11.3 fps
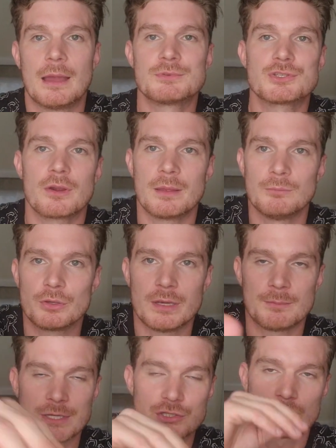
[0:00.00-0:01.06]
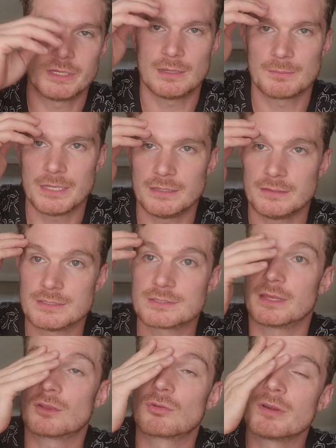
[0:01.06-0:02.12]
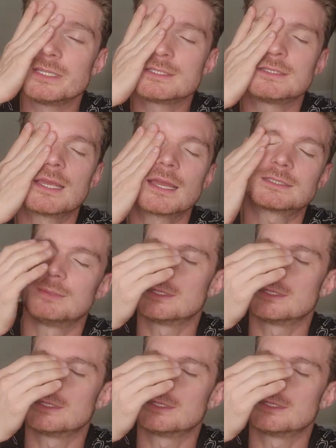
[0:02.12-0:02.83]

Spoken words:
I'm sorry, I'm looking at my screen. I'm getting these like crazy text